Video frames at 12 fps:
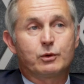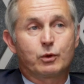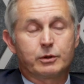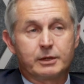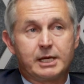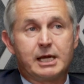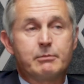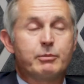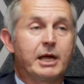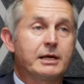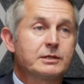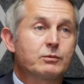in order to keep
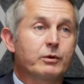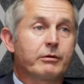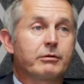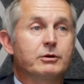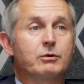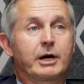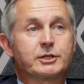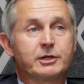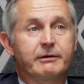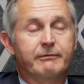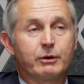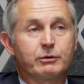pace with the
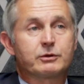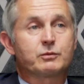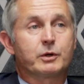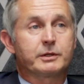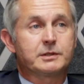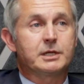direction the voters want to